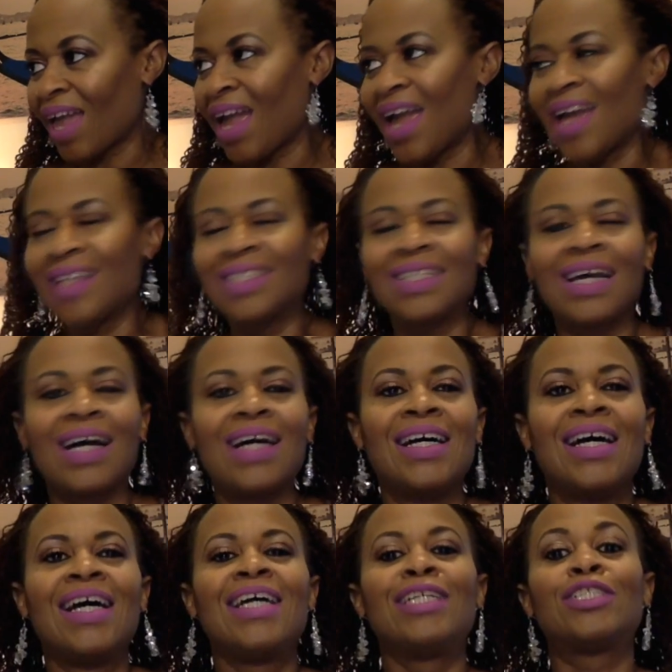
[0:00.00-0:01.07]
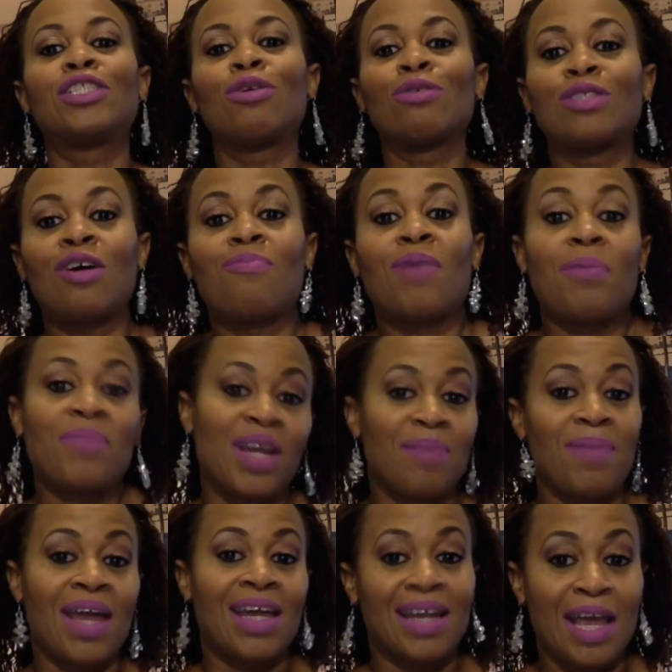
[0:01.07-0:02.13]
And it shows off my
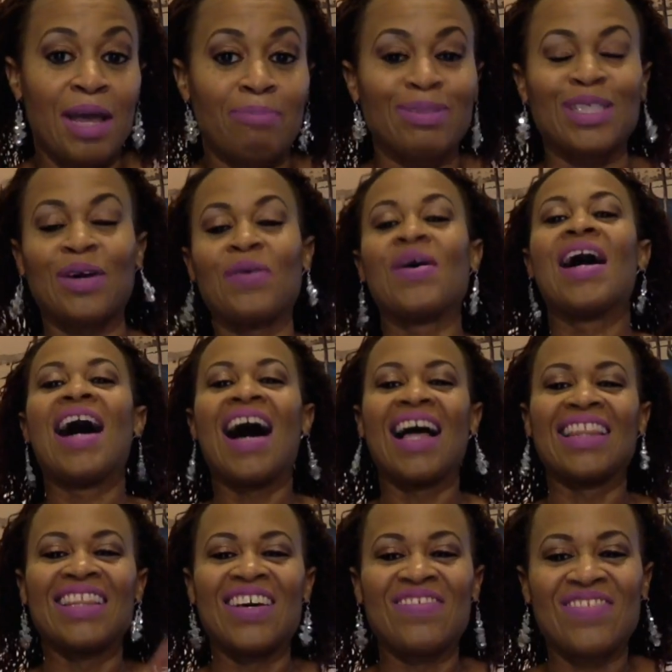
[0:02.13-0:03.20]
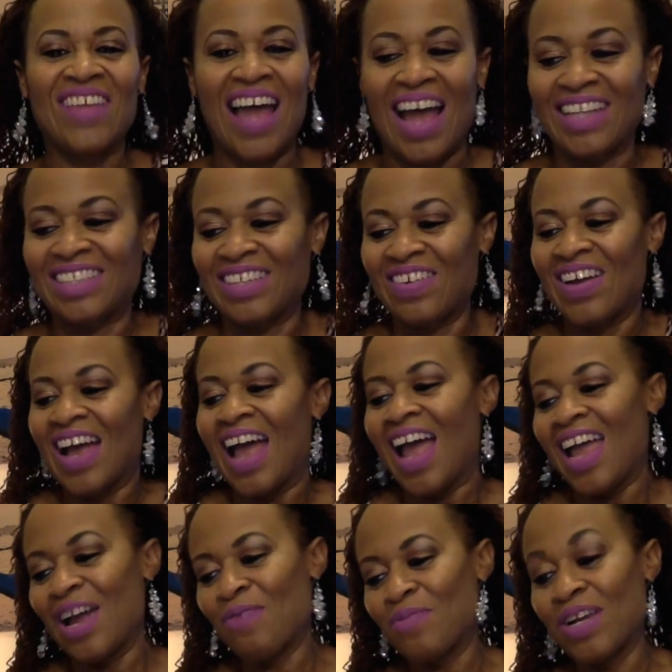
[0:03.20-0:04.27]
money-making hips, so I love that. So
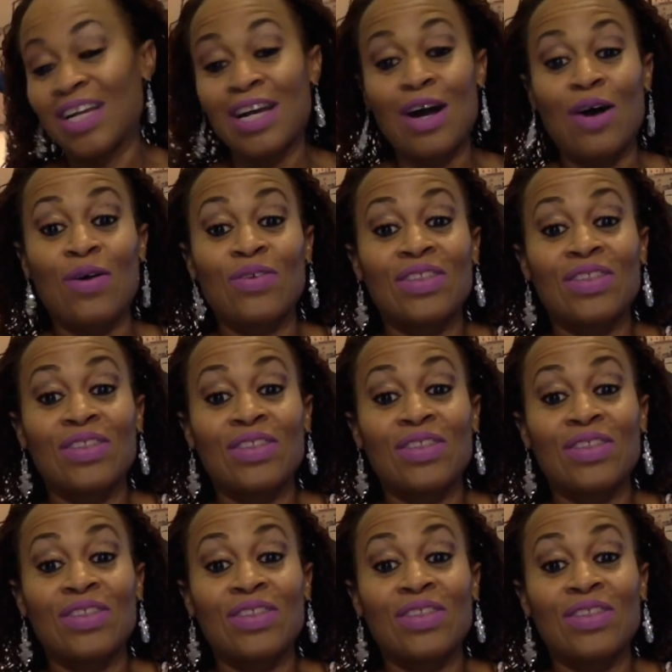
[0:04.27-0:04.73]
here we go.